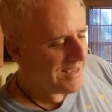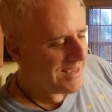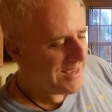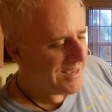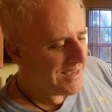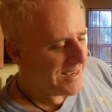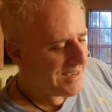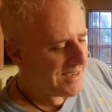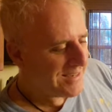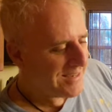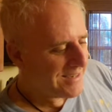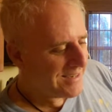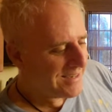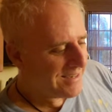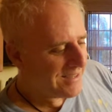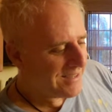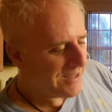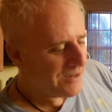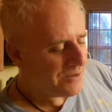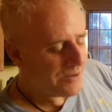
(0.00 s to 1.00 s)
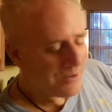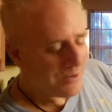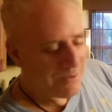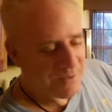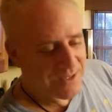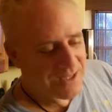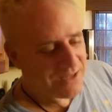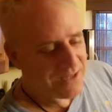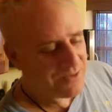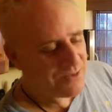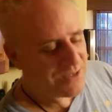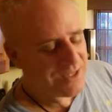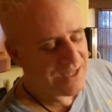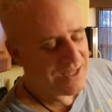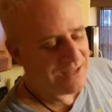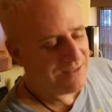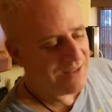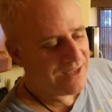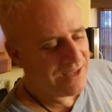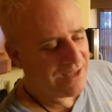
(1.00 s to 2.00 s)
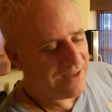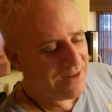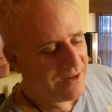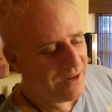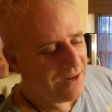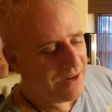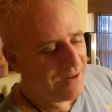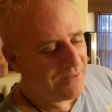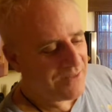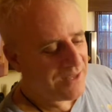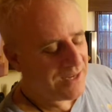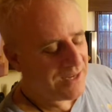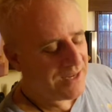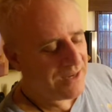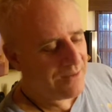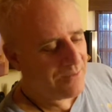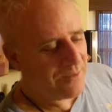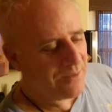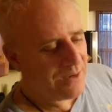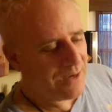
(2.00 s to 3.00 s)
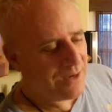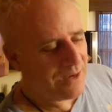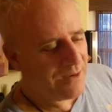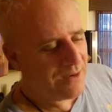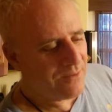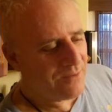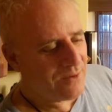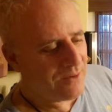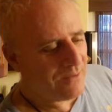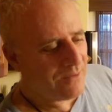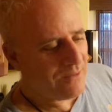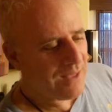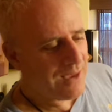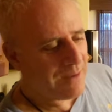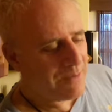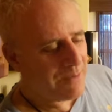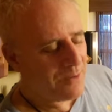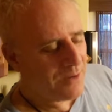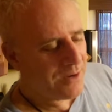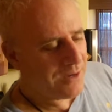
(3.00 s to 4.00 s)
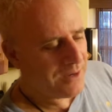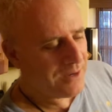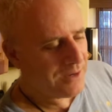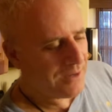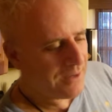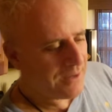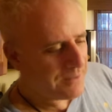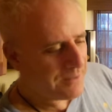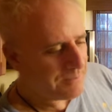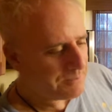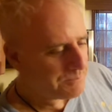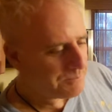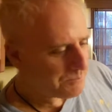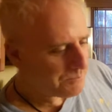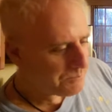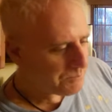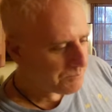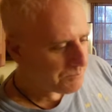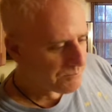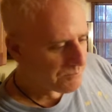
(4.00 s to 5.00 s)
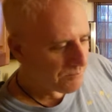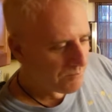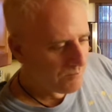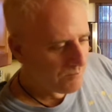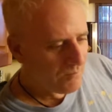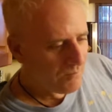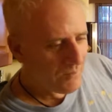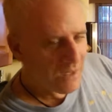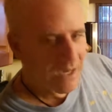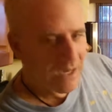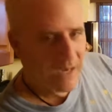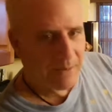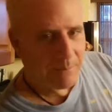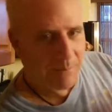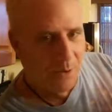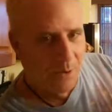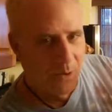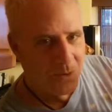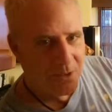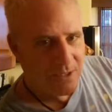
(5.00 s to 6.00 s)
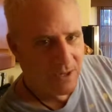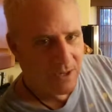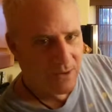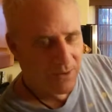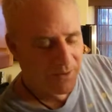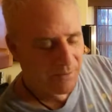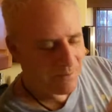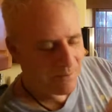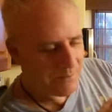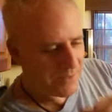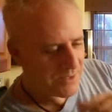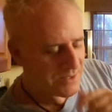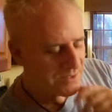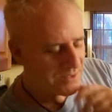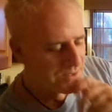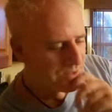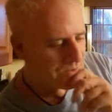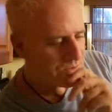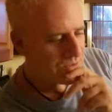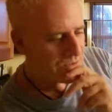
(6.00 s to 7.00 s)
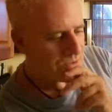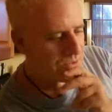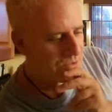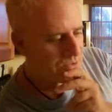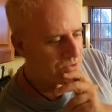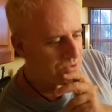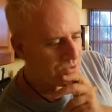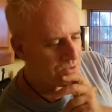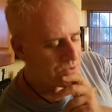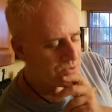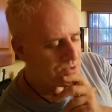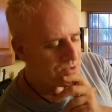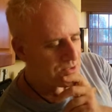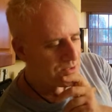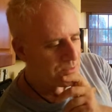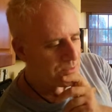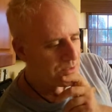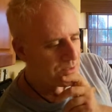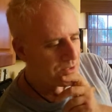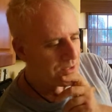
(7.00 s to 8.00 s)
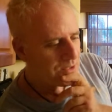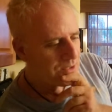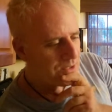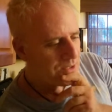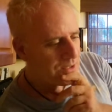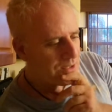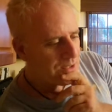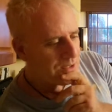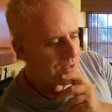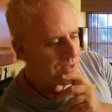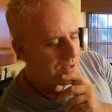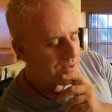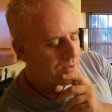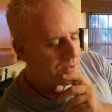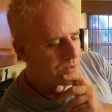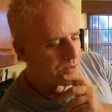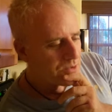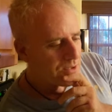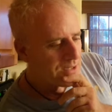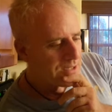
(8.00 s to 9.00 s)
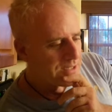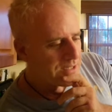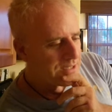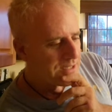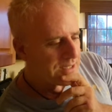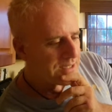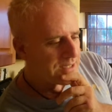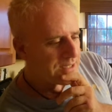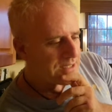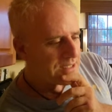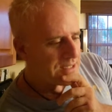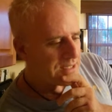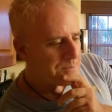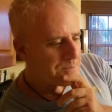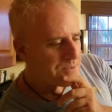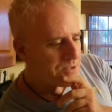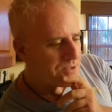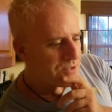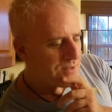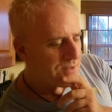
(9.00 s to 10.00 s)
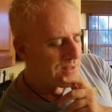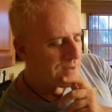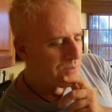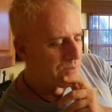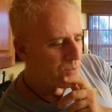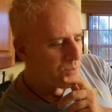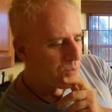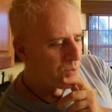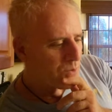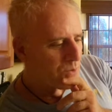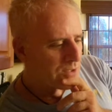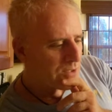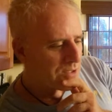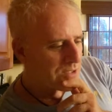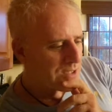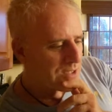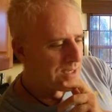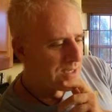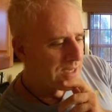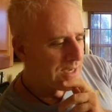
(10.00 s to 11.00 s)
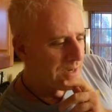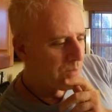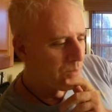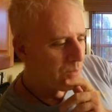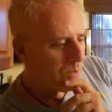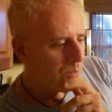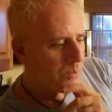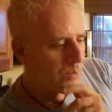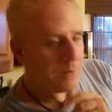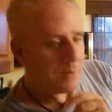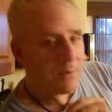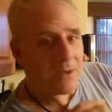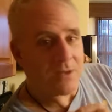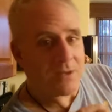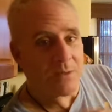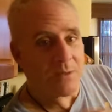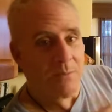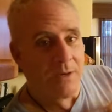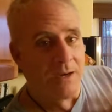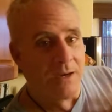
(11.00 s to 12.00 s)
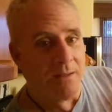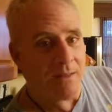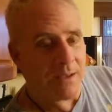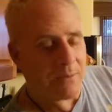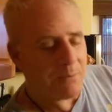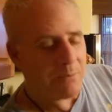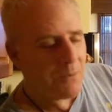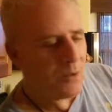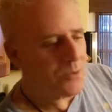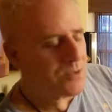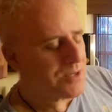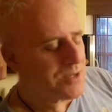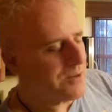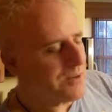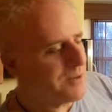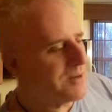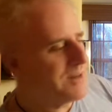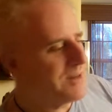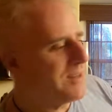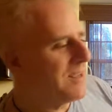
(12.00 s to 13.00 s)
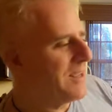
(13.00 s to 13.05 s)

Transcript: And it was interestingly enough that he even elaborated on Mozart, because there's those that would try to take exception to that rule and say, yeah, well, what about somebody like Mozart?